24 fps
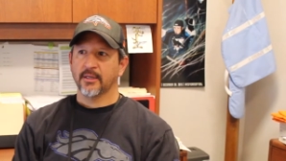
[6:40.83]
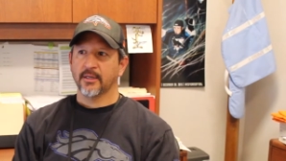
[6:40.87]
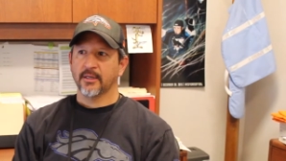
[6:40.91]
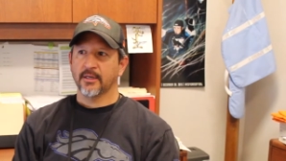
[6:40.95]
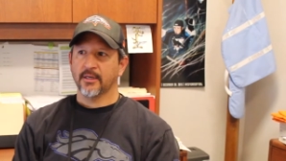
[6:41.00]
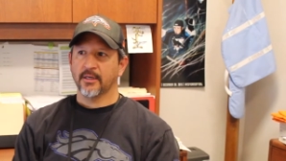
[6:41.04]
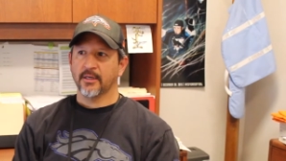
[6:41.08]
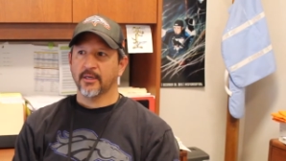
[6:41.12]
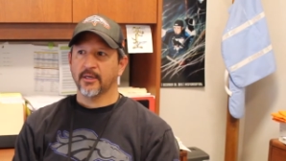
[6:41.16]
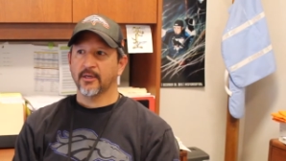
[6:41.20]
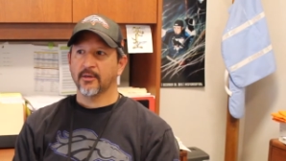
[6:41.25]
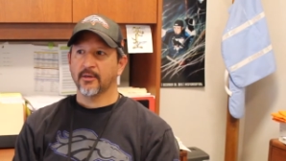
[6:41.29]

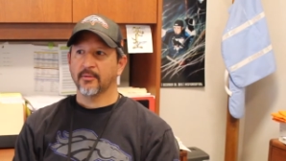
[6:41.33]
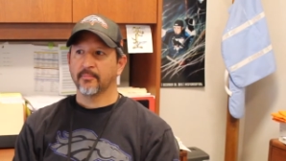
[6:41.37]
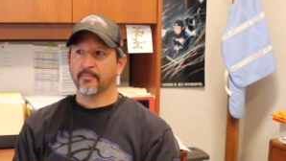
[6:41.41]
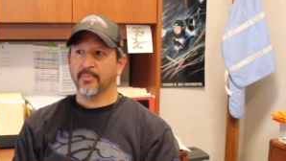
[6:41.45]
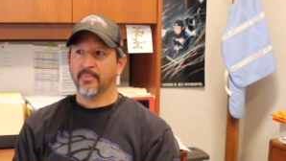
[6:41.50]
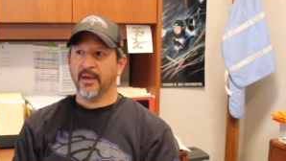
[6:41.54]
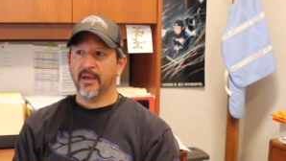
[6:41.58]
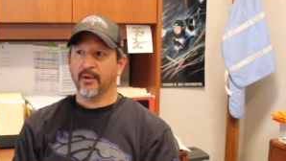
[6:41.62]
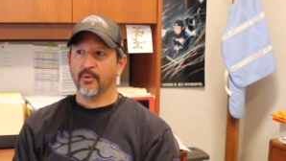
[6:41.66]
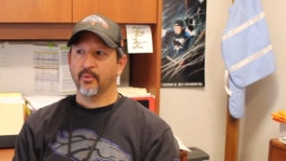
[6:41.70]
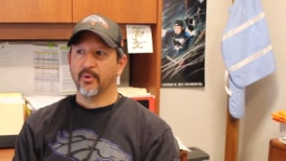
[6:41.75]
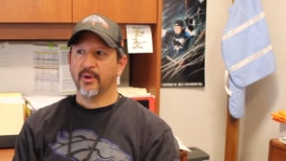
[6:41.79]
um,
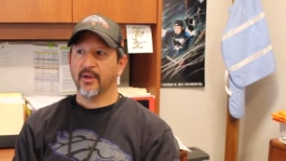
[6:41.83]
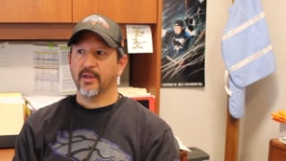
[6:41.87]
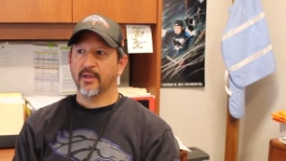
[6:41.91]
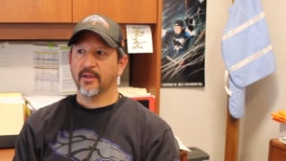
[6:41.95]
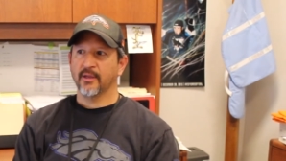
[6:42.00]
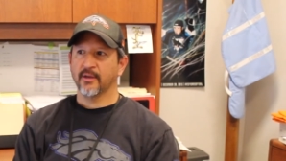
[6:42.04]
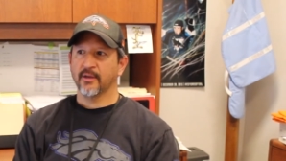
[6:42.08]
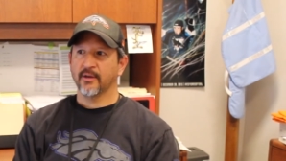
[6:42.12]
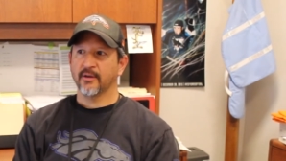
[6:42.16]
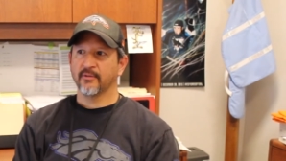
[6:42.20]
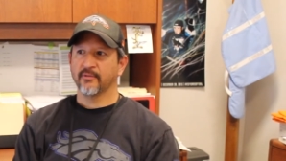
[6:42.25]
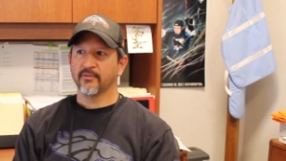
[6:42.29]
by
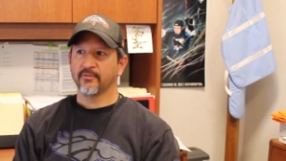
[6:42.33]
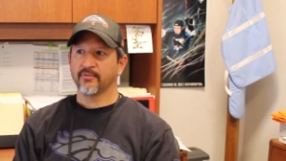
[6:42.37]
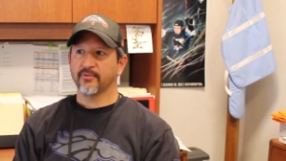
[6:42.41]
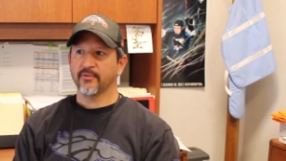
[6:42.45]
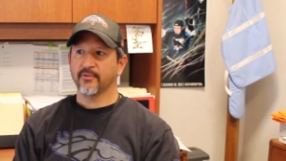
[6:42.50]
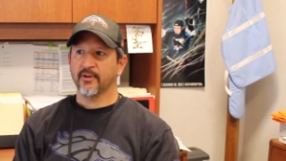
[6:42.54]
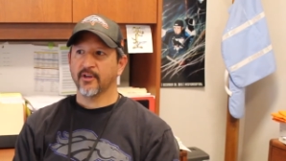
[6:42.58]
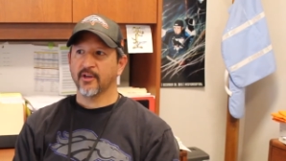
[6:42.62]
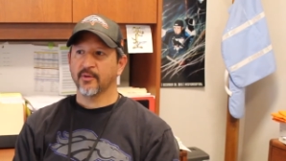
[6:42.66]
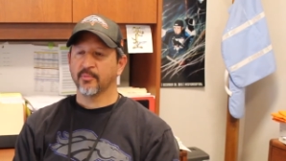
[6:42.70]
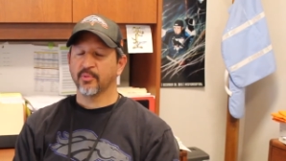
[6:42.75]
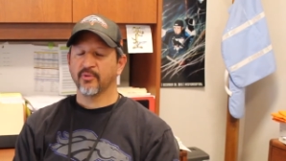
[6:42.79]
way of
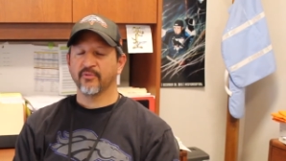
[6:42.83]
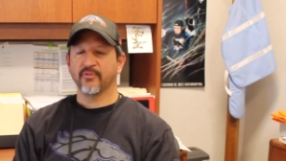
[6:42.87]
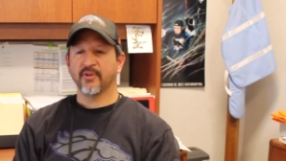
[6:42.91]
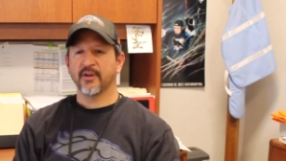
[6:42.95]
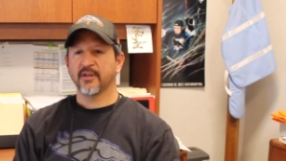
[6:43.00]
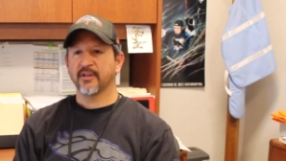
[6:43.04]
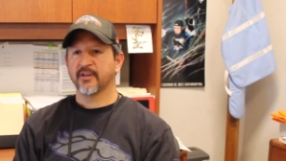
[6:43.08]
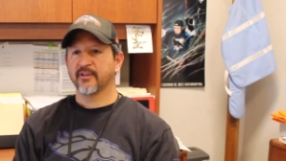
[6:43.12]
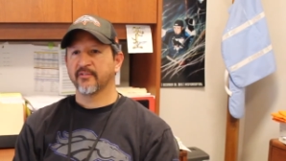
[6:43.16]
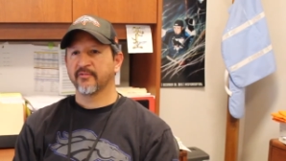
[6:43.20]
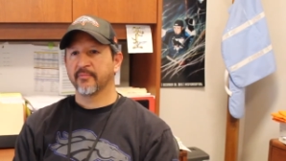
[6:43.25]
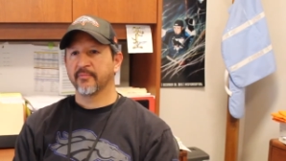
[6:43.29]
uh,
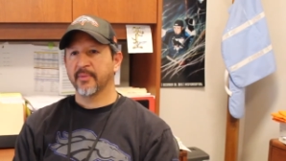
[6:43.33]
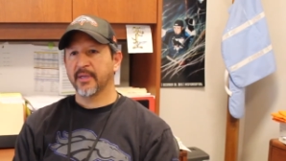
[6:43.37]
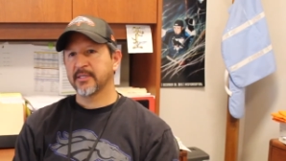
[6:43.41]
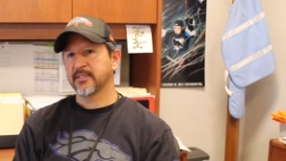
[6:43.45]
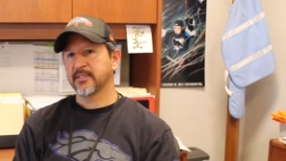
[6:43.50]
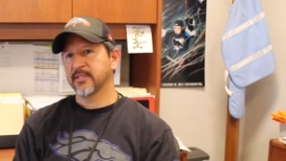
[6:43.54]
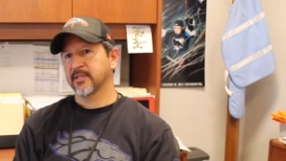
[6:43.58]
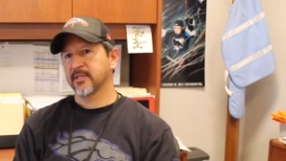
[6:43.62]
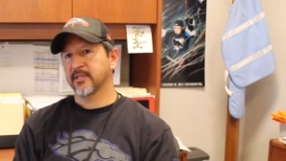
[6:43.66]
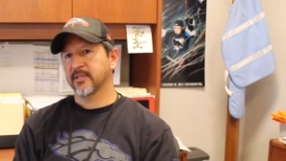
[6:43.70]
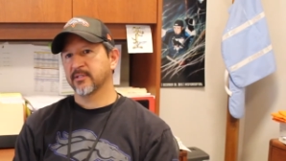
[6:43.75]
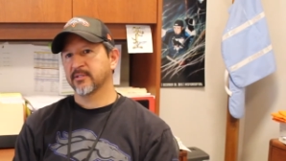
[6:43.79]
preventative
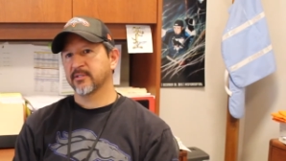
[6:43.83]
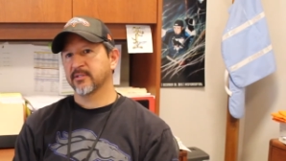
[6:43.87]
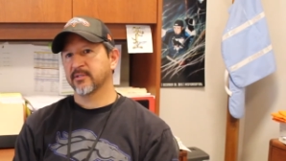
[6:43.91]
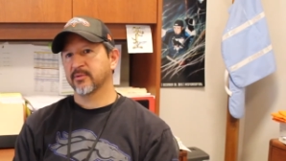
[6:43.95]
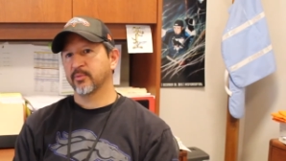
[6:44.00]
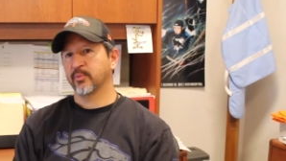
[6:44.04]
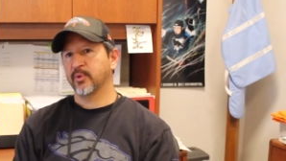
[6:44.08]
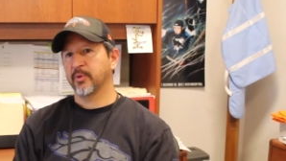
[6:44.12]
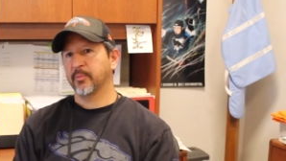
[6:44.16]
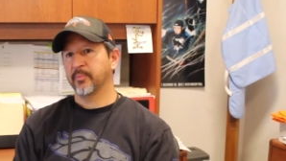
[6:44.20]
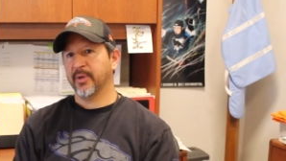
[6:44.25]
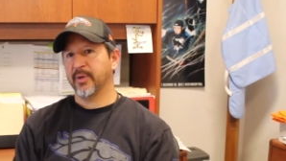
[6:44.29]
maintenance,
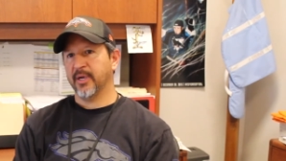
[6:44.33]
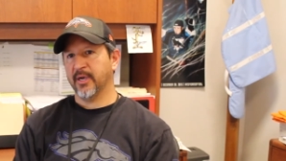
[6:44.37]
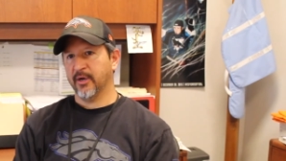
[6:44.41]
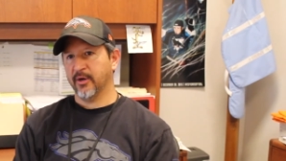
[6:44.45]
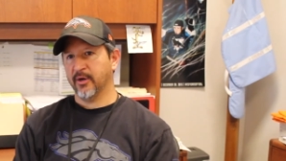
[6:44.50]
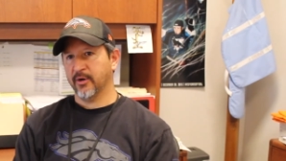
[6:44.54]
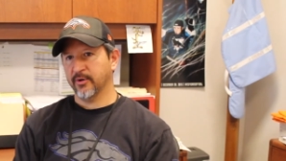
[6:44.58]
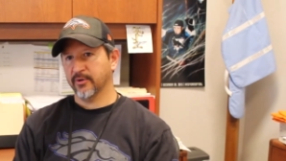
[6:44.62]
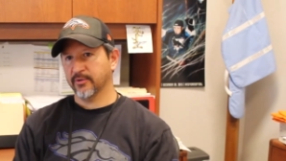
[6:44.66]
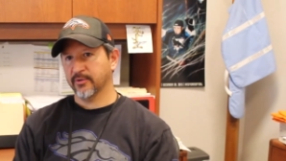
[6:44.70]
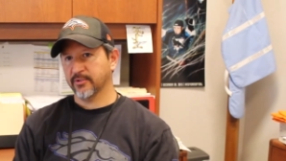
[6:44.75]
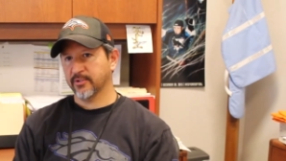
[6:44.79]

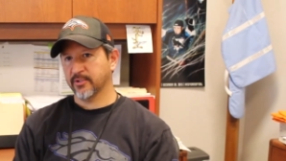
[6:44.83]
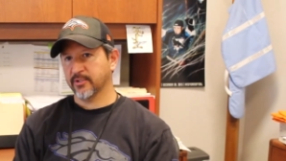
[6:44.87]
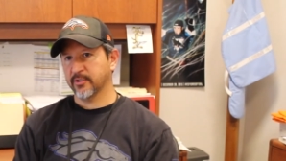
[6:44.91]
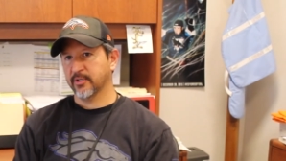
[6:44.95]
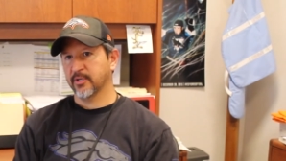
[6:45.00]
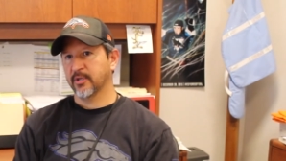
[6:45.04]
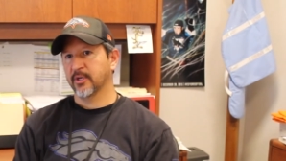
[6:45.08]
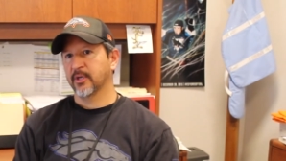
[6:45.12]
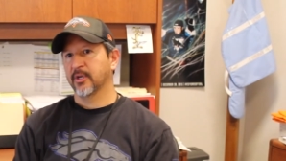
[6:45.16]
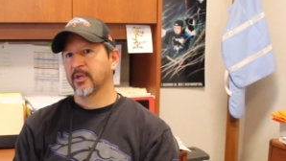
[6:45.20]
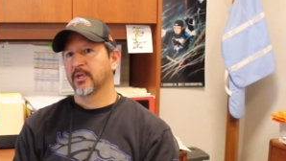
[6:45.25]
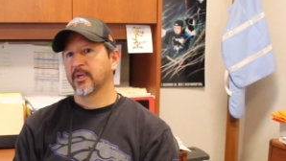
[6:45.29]
repairs,
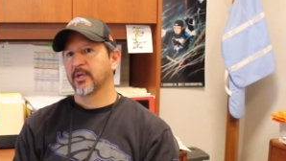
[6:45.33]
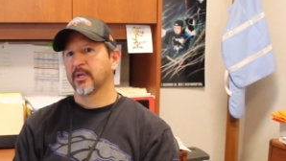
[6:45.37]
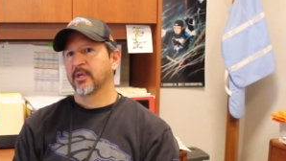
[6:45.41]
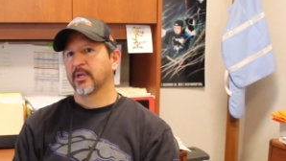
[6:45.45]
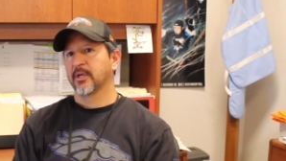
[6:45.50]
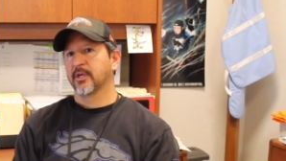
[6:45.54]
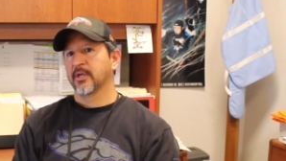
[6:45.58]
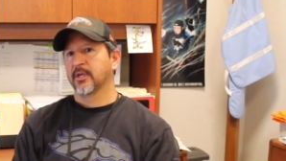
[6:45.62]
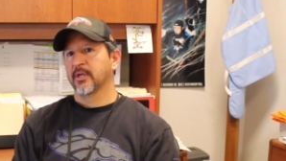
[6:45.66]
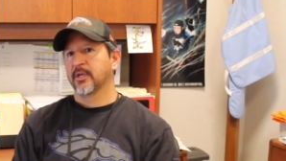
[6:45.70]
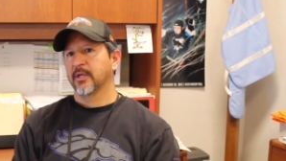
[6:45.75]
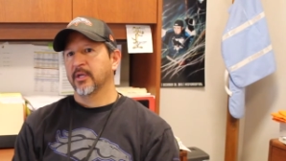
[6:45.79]

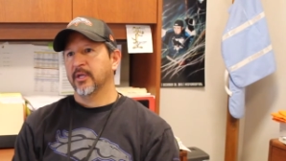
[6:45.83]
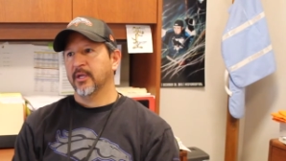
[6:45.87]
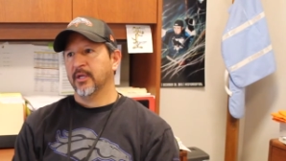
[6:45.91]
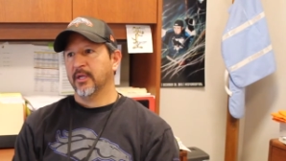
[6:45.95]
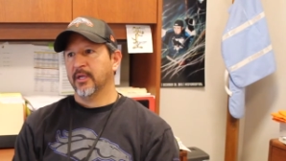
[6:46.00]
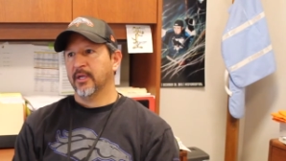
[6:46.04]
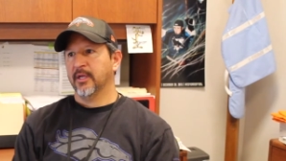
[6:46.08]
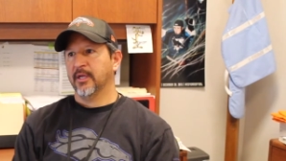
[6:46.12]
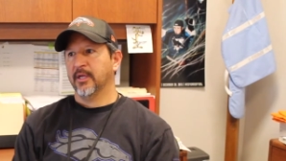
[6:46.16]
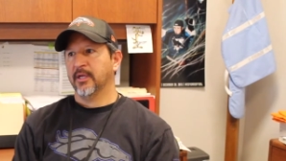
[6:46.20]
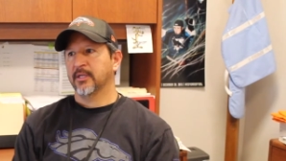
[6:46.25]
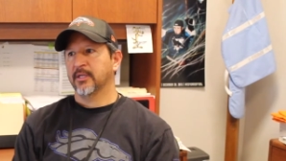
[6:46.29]

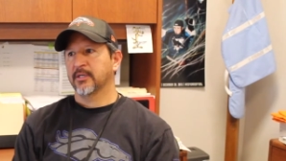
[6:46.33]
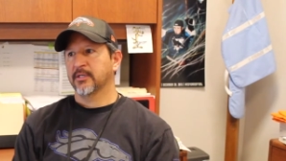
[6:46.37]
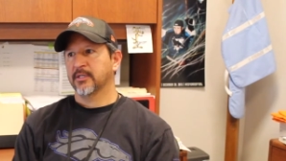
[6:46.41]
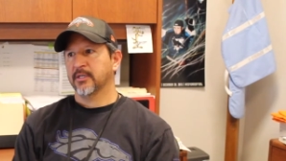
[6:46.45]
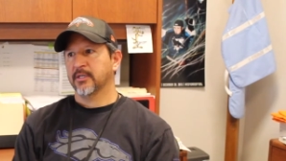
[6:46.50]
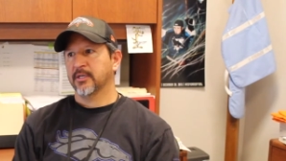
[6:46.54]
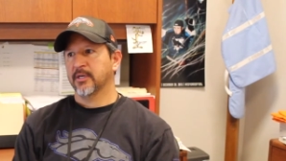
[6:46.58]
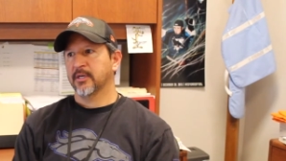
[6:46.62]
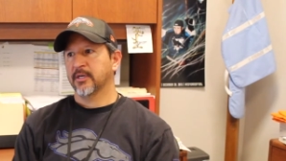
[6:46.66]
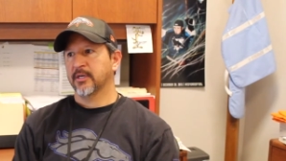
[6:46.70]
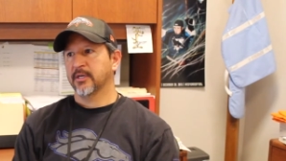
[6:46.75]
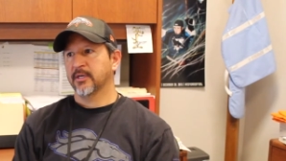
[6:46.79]
and
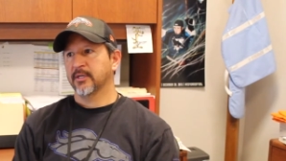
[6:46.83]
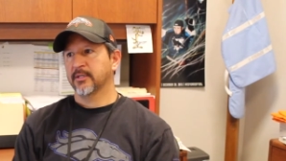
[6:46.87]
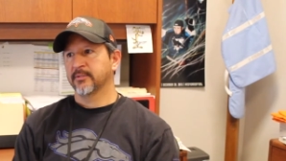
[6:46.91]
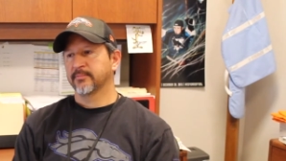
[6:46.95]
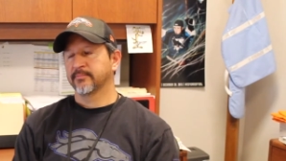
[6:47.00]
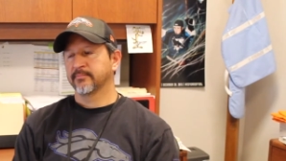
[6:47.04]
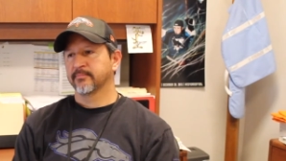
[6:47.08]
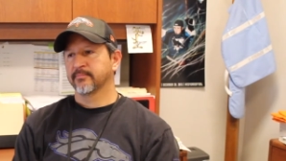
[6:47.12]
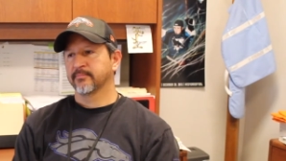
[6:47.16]
uh,